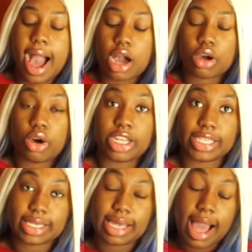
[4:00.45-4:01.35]
I call it
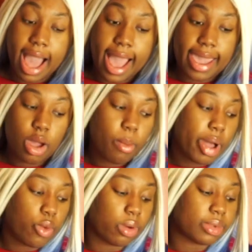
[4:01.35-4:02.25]
Sky on
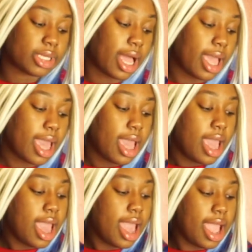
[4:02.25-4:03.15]
my website,
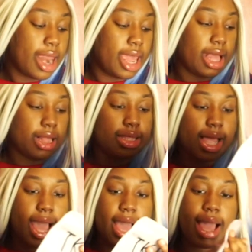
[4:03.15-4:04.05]
and
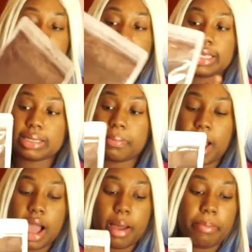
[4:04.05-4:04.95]
that's
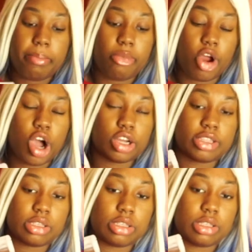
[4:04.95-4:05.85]
my
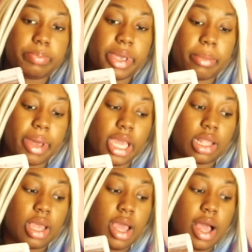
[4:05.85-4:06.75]
brown pigment.
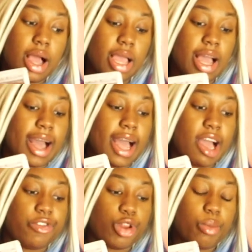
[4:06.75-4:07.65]
I
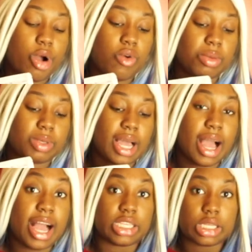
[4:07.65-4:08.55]
have it on my
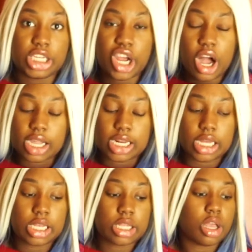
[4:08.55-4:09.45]
website as a
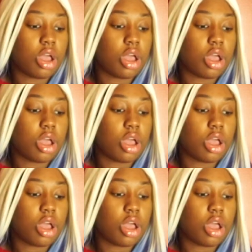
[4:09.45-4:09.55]
chocolate.